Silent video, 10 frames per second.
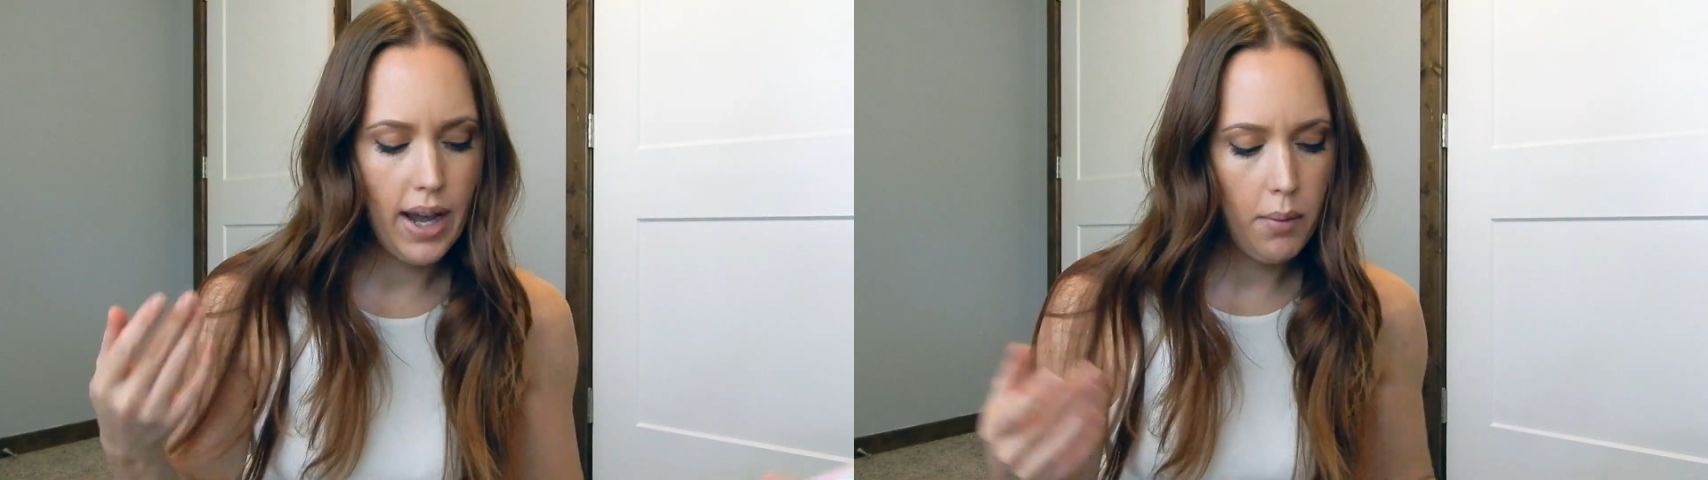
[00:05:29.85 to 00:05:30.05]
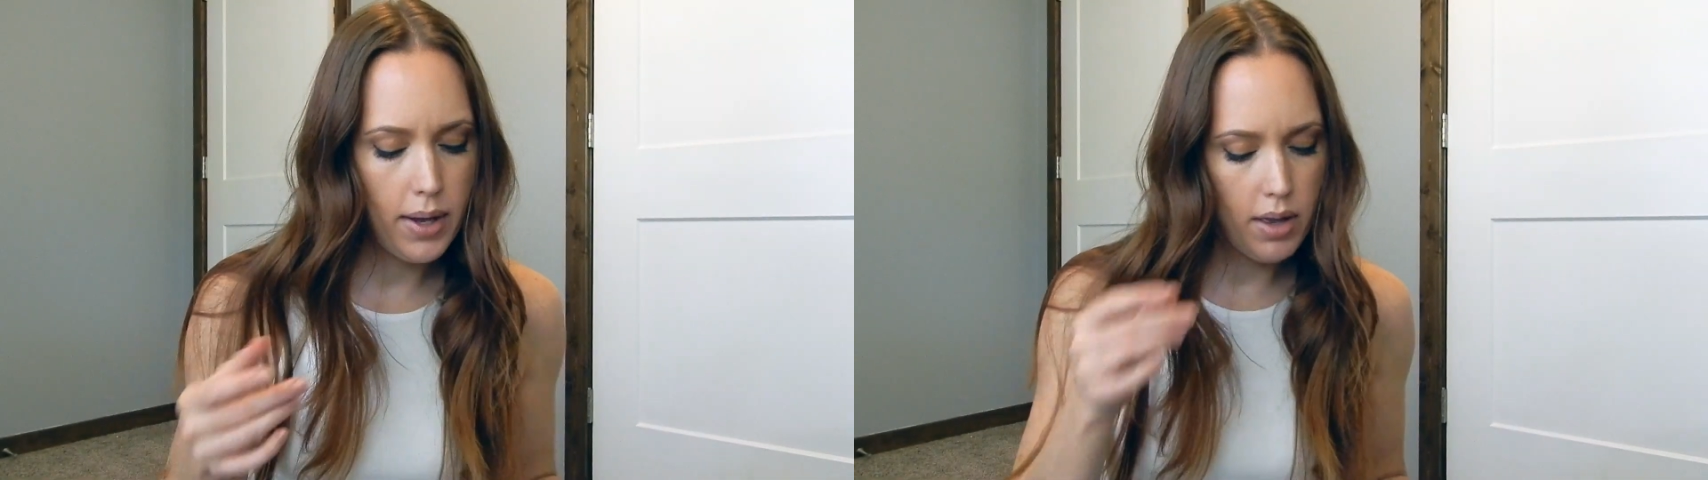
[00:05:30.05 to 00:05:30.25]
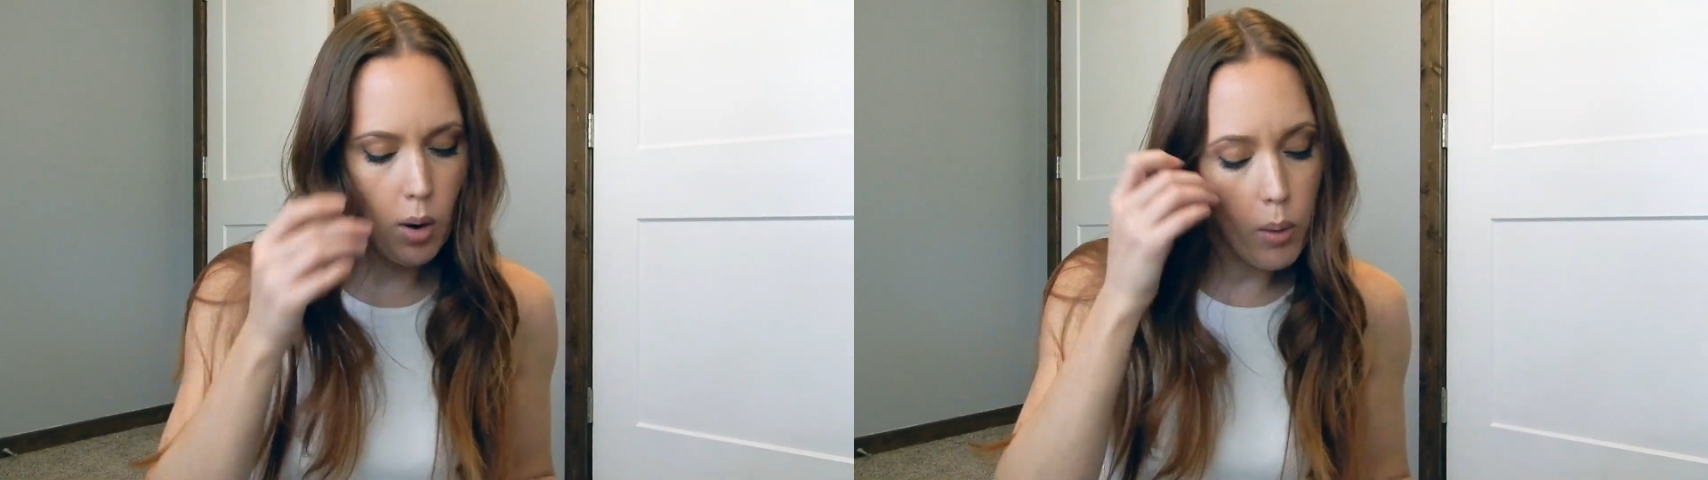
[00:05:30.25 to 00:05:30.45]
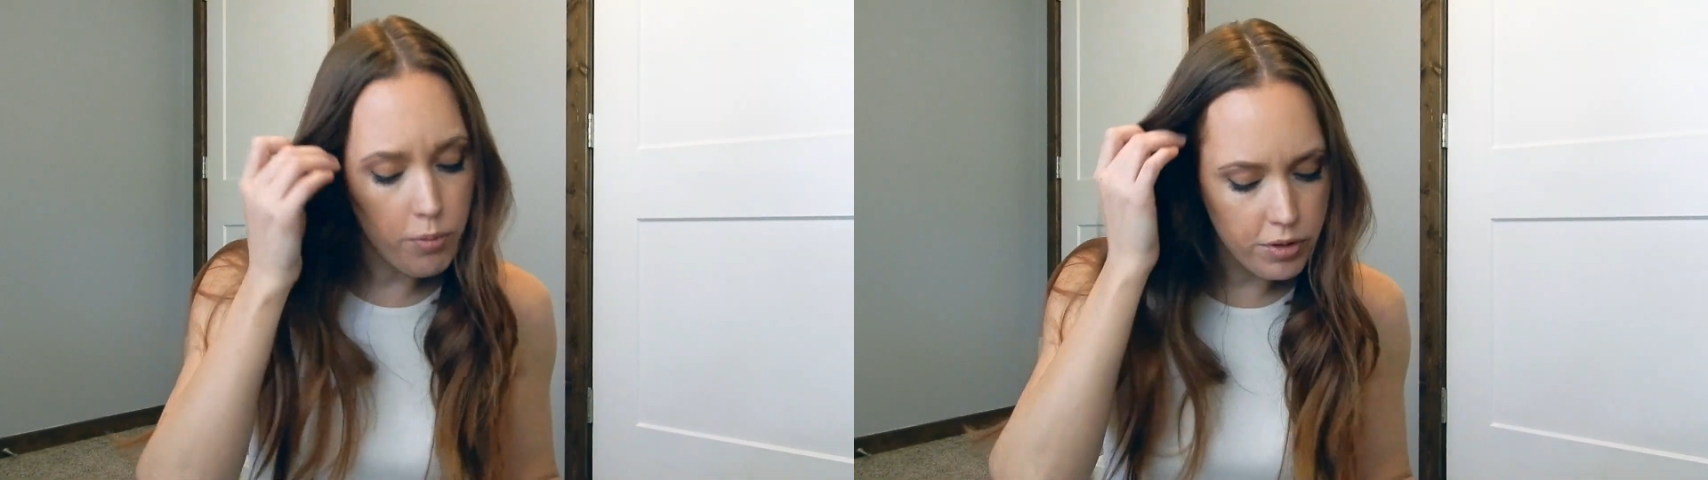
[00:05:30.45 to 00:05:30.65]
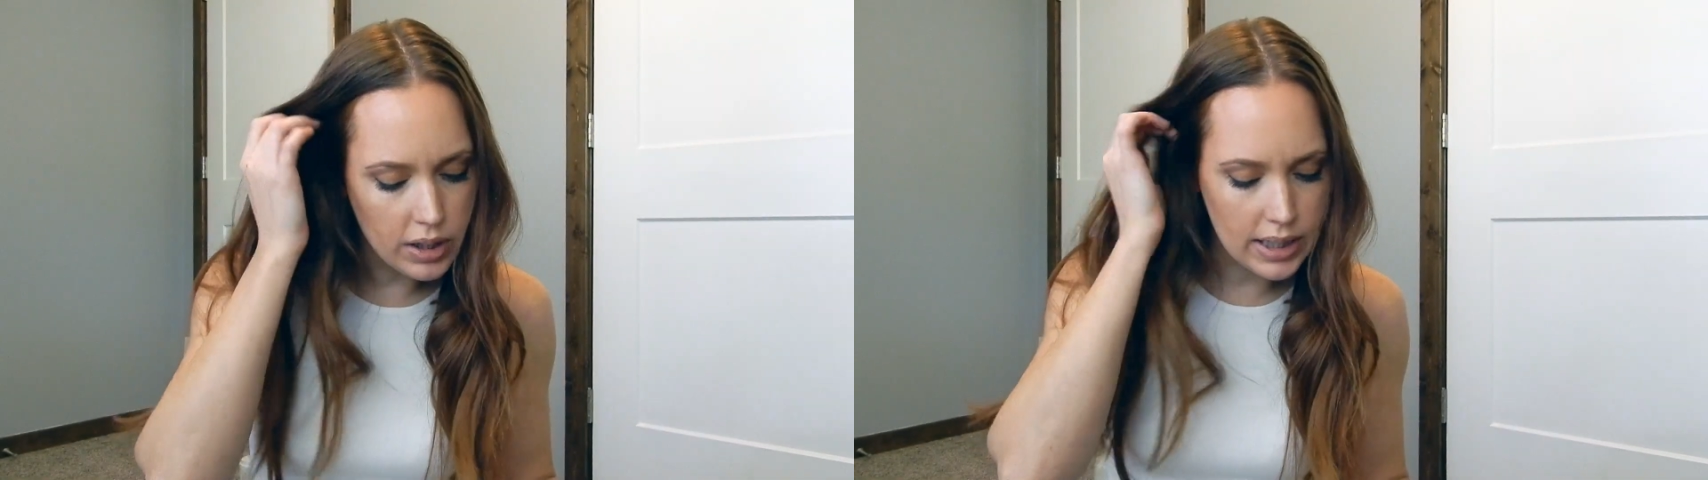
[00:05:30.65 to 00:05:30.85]
That way, the
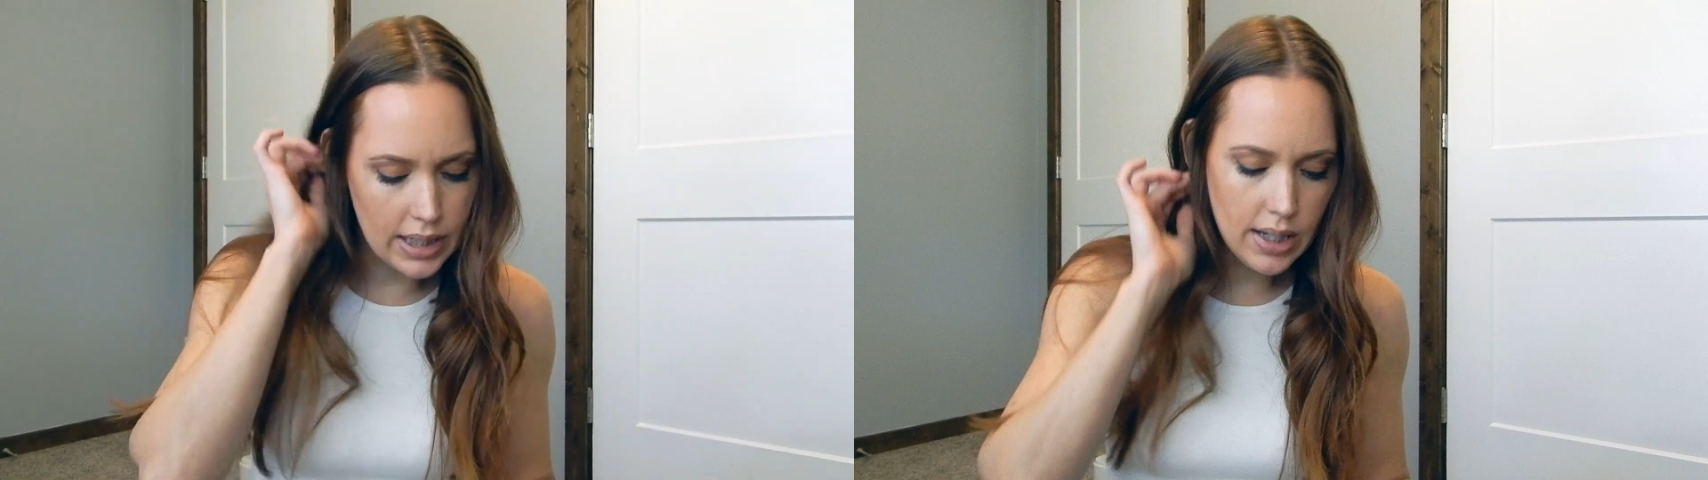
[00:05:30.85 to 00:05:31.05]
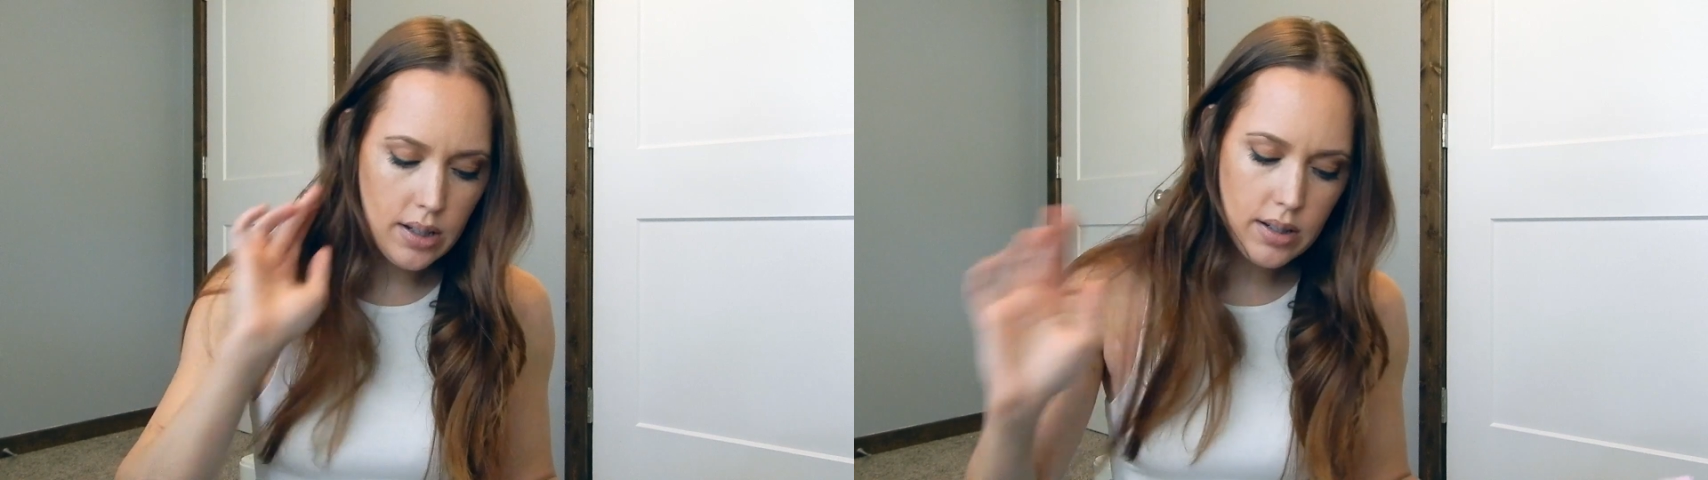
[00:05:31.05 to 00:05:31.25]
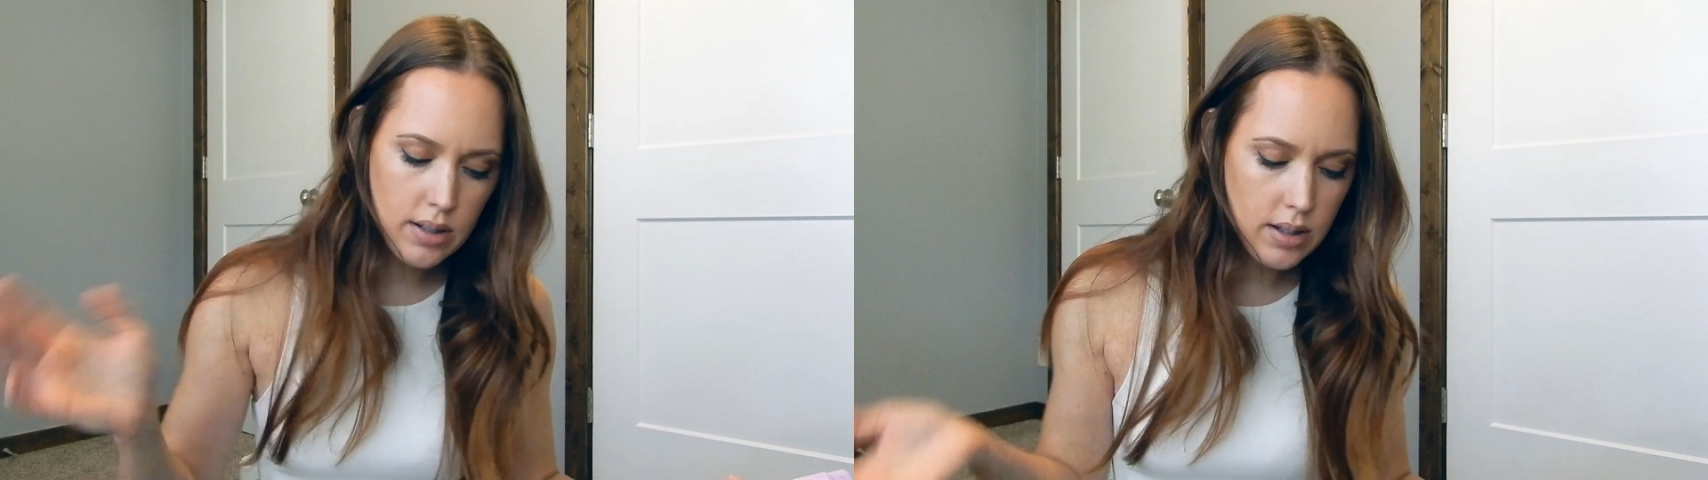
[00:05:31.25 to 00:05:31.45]
hopefully,